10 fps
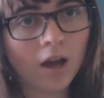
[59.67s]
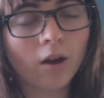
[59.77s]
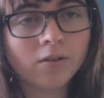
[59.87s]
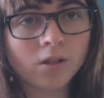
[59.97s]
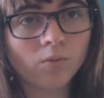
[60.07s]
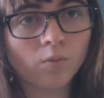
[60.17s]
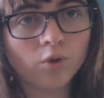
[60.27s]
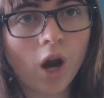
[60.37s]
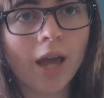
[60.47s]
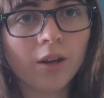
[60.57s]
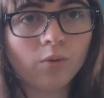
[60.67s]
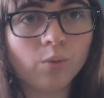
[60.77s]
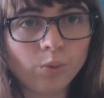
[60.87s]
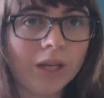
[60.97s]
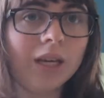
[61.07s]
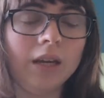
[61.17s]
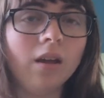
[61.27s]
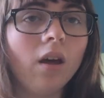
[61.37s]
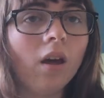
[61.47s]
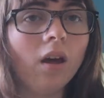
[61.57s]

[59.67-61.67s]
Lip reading: I also try and read